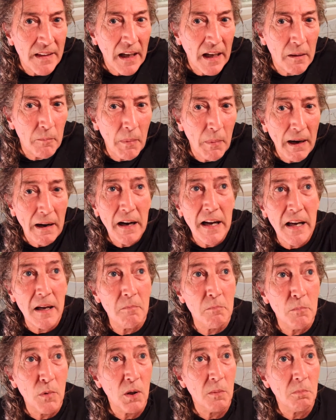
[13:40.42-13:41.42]
my
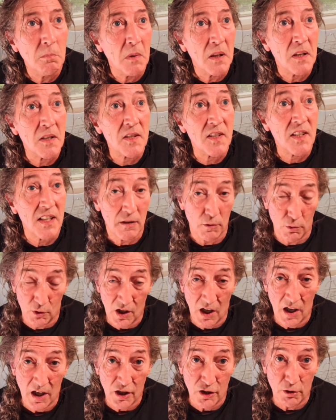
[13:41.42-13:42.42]
mum, as
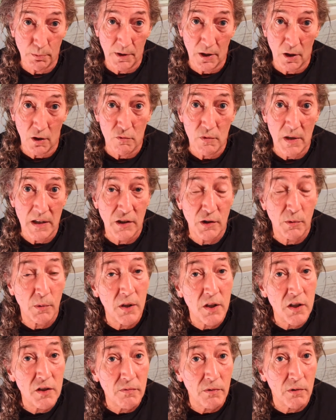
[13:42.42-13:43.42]
I shall be going around to
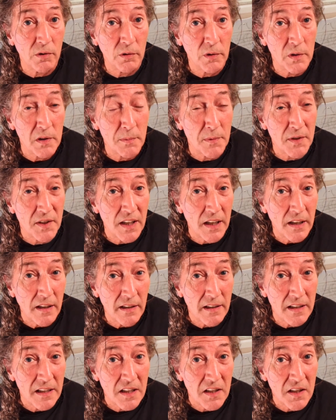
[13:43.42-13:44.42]
hers for Christmas
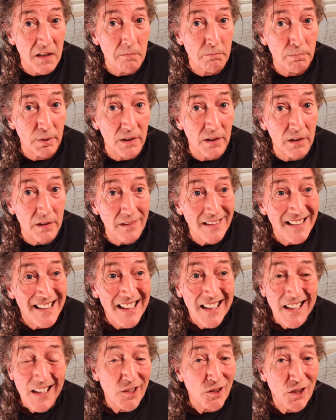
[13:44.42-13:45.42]
dinner, as per.
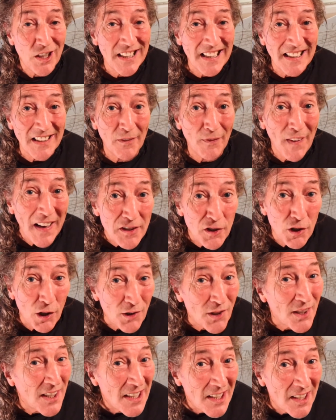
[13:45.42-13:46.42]
She's had the veg
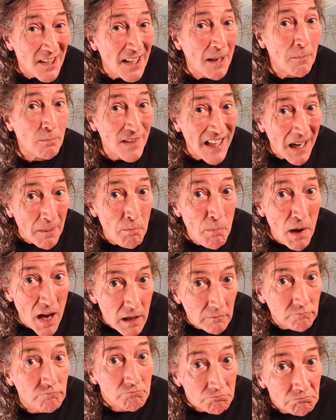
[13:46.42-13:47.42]
on since
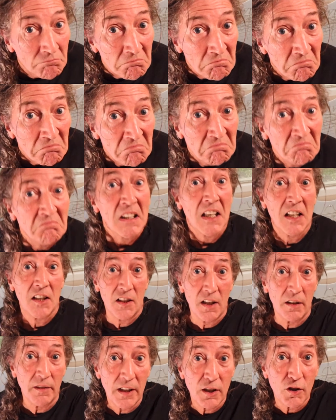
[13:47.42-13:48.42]
September.
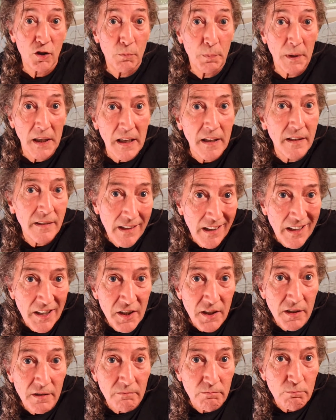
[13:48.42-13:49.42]
So that should be
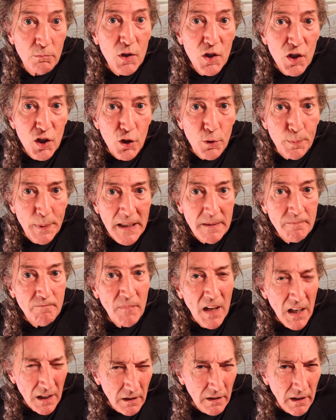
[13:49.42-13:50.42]
nice and soupy.
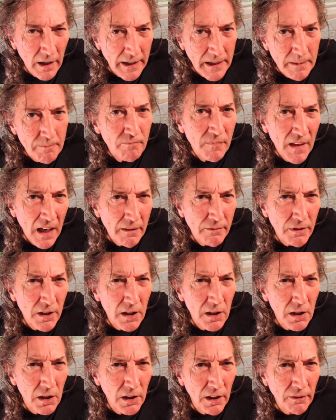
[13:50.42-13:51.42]
Alrighty, have
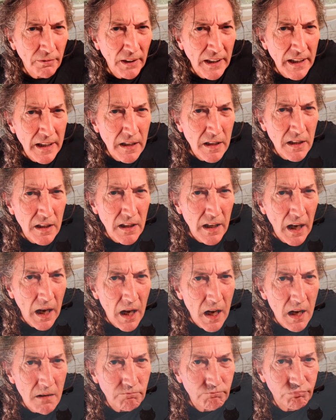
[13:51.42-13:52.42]
a lovely,
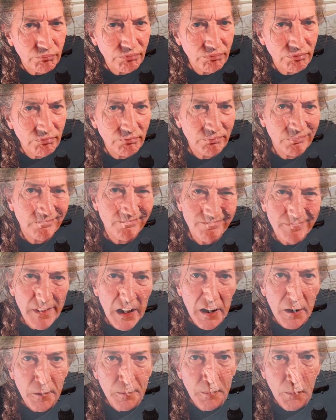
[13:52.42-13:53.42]

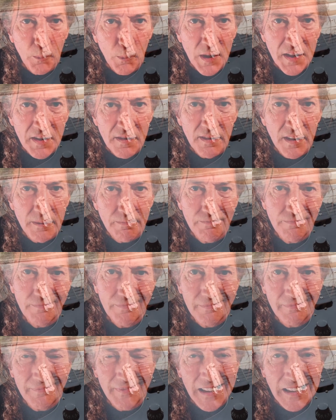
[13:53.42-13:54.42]
rest of the
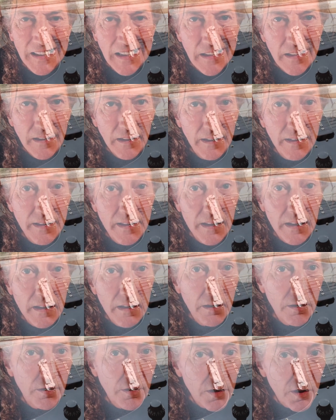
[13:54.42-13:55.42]
thingy, and
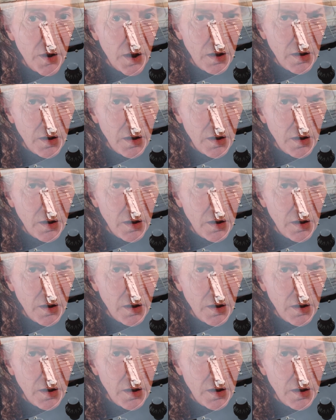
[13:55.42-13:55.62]
I'll see